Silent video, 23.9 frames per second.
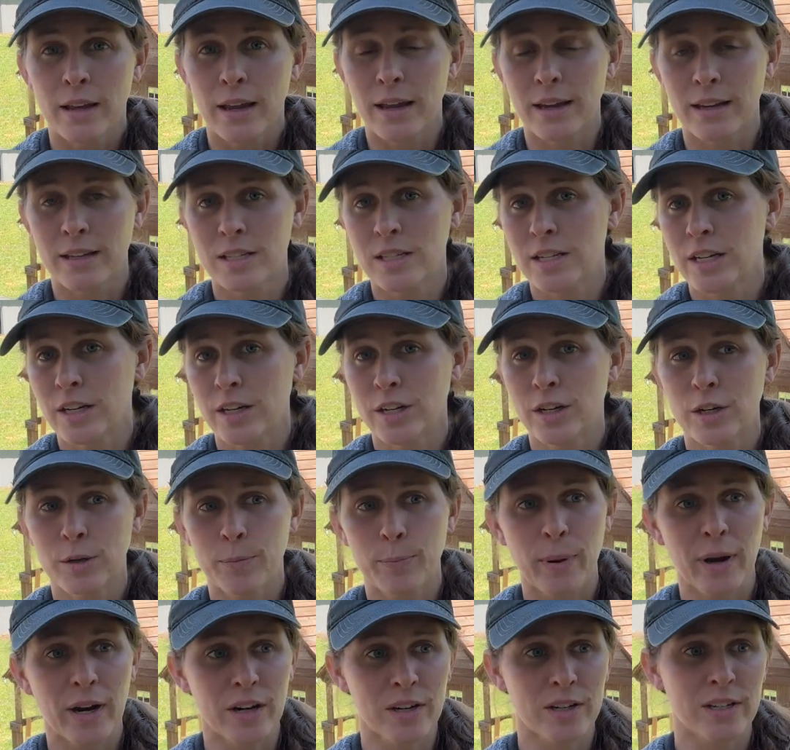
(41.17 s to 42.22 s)
exterior
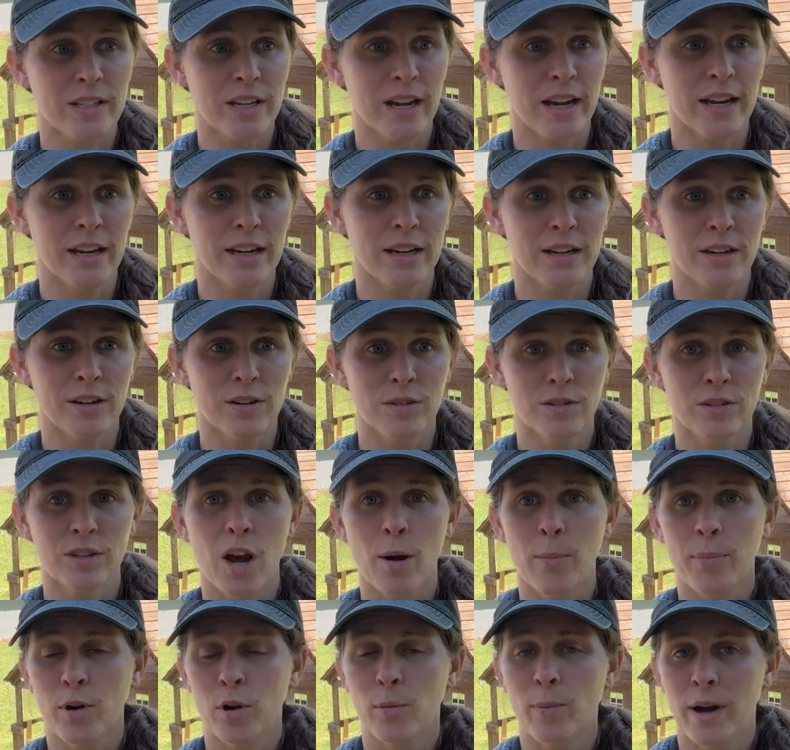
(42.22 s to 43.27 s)
parasite,
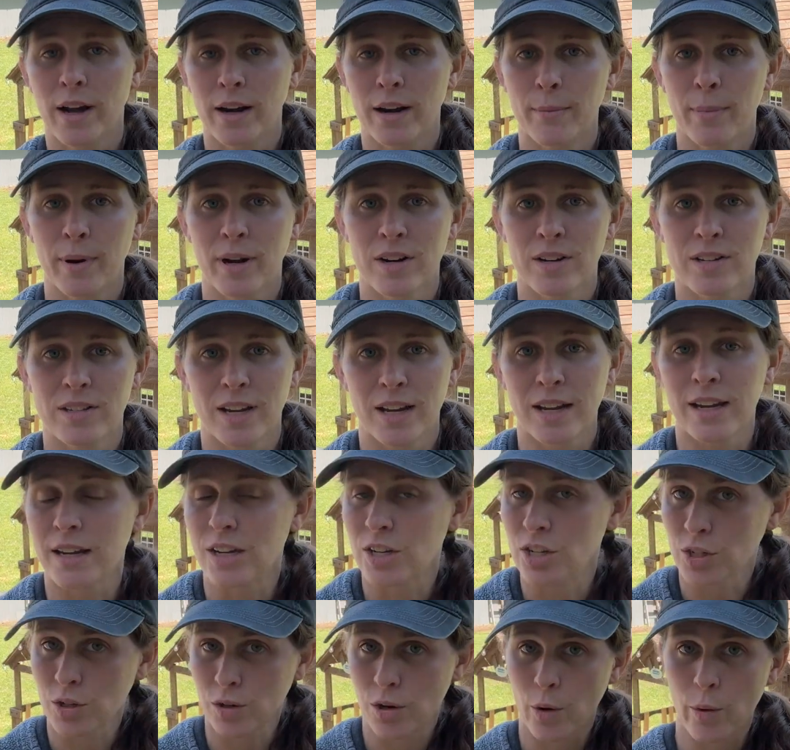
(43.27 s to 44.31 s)
topical parasite
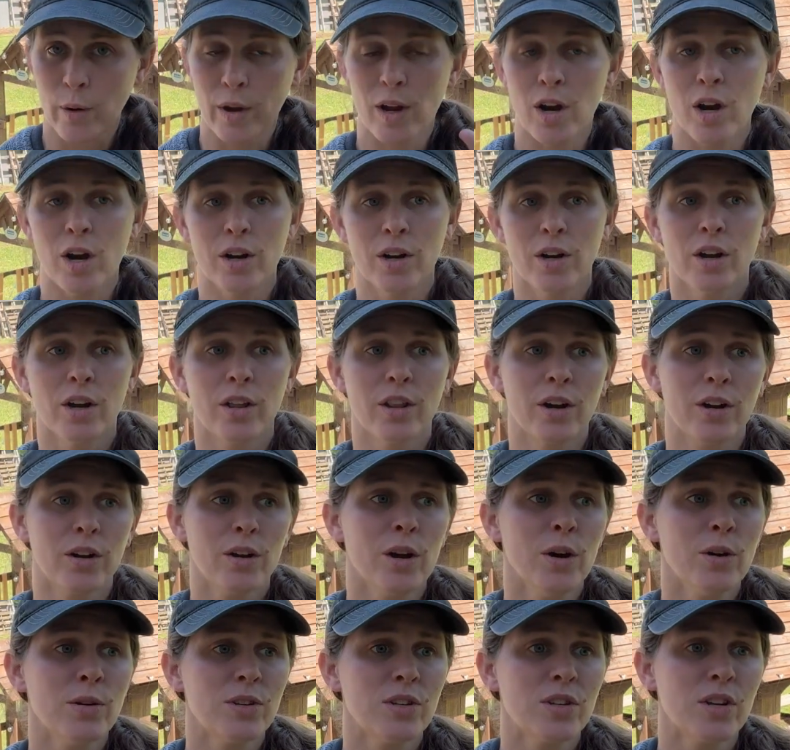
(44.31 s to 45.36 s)
issue going on our
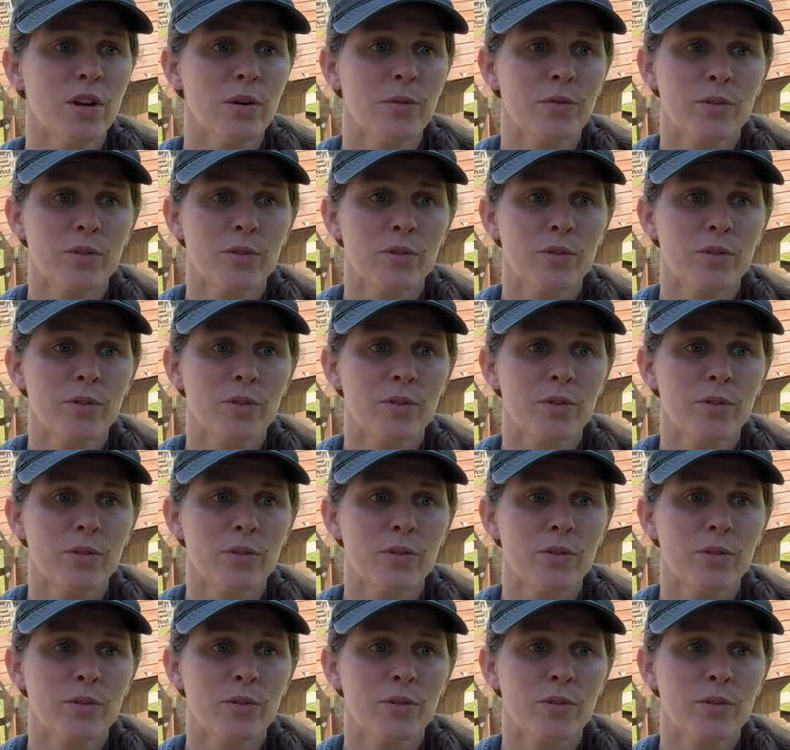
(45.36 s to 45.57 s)
goats.